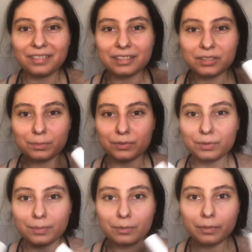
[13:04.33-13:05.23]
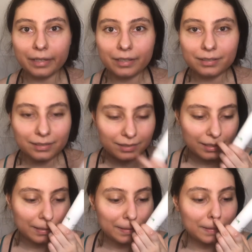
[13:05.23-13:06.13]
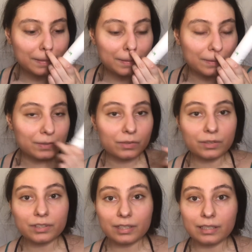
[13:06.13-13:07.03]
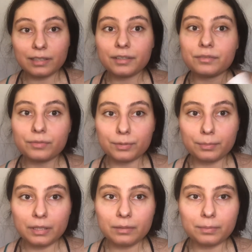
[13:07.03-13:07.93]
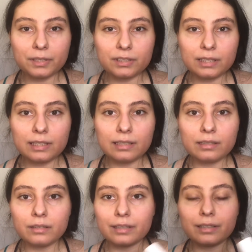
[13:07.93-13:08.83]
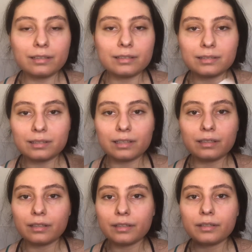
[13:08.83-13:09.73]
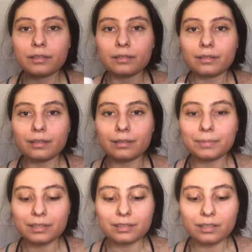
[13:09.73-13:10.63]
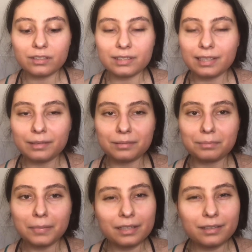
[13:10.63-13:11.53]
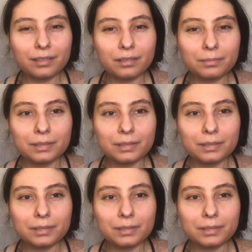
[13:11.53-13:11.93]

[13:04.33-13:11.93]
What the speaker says: It's supposed to be white or clear for me personally. Anything skincare, because it looks like makeup.